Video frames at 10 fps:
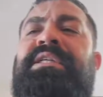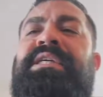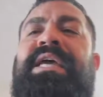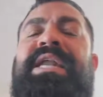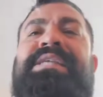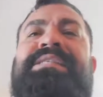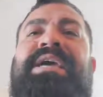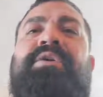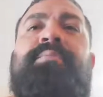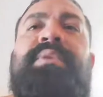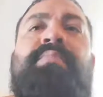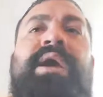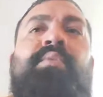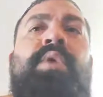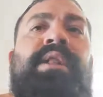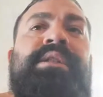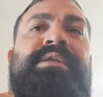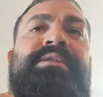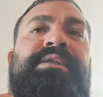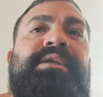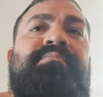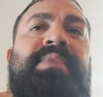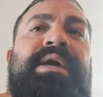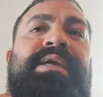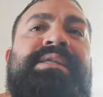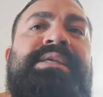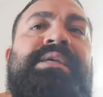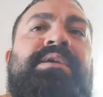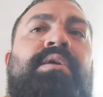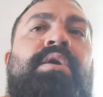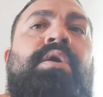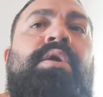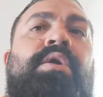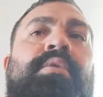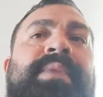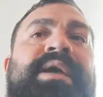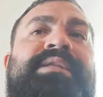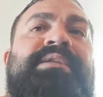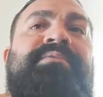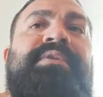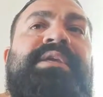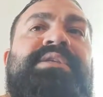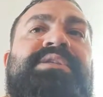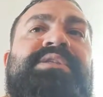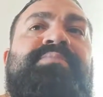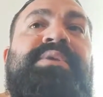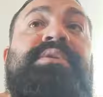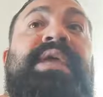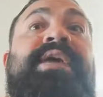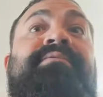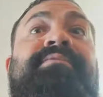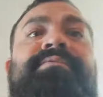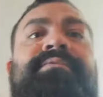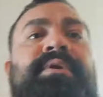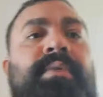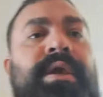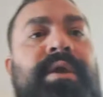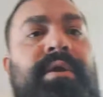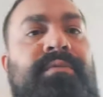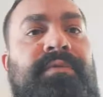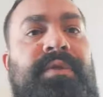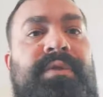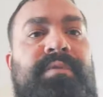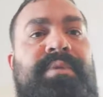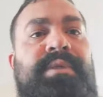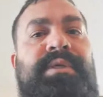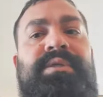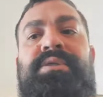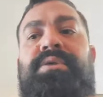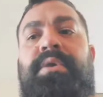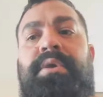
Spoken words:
And as I opened my wallet to get my ID, all my identification spilled everywhere in front of the police.